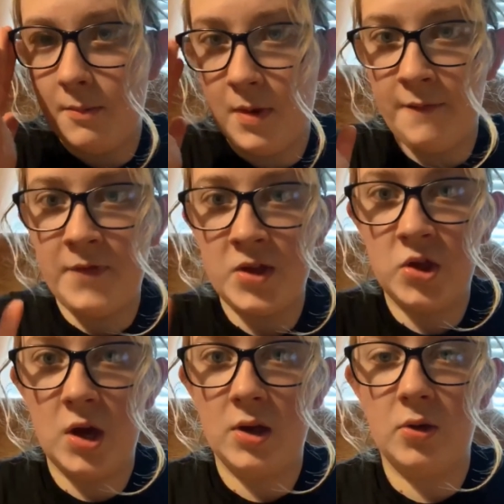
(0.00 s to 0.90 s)
my
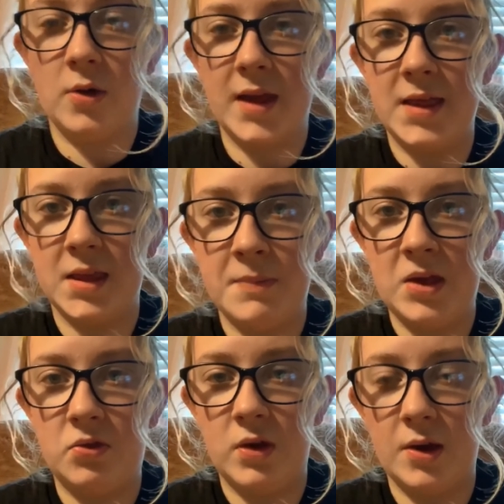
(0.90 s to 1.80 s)
videos on
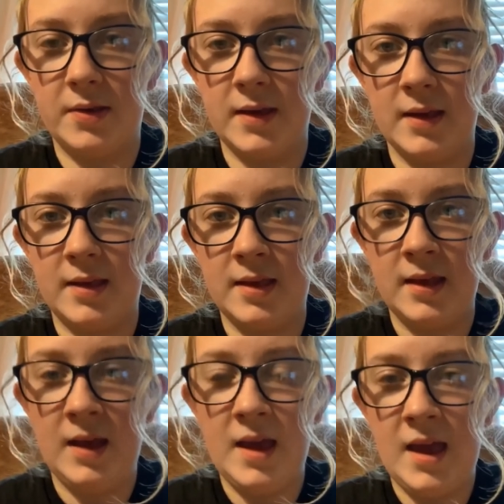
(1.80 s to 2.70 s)
endometriosis
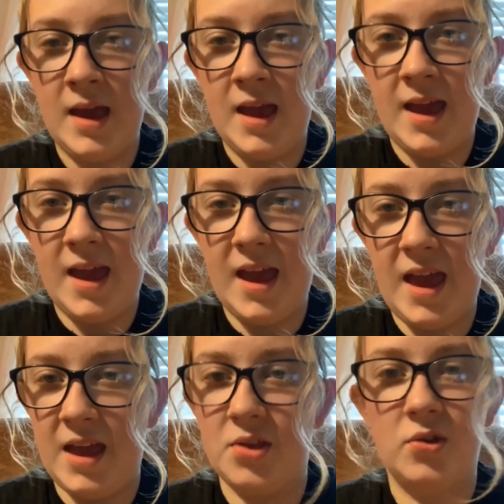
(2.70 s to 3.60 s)

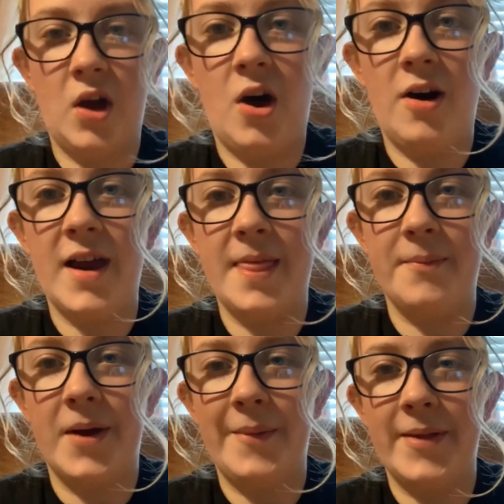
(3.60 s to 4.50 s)
is on a high at the
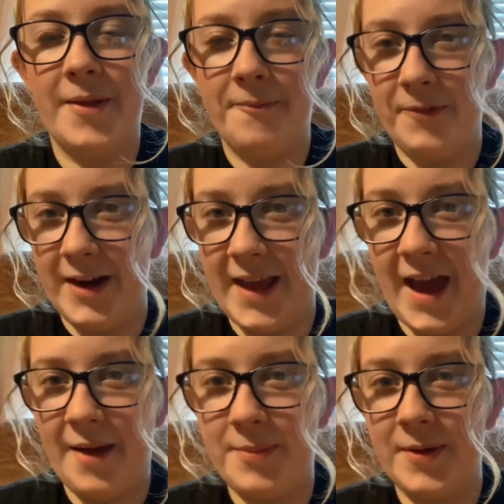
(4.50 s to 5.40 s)
moment. I'm really
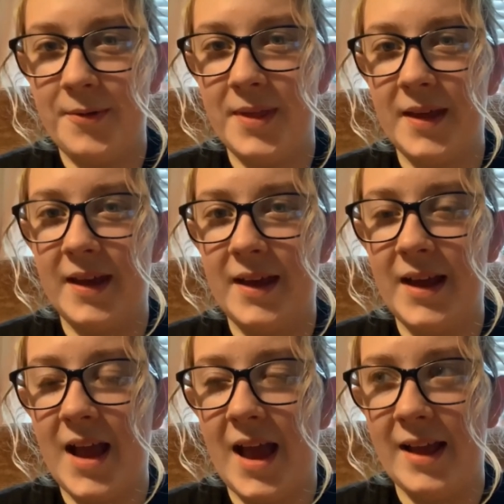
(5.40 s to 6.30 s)
happy with it,
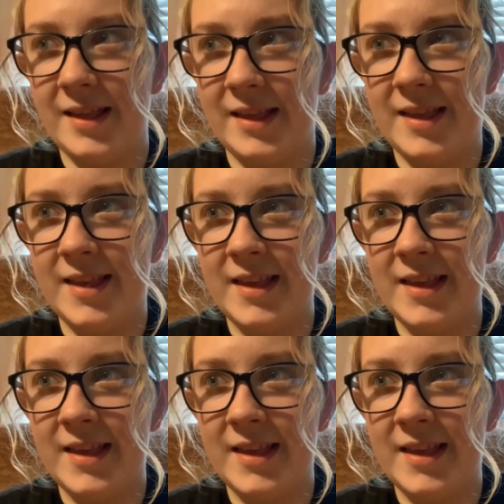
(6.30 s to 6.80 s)
and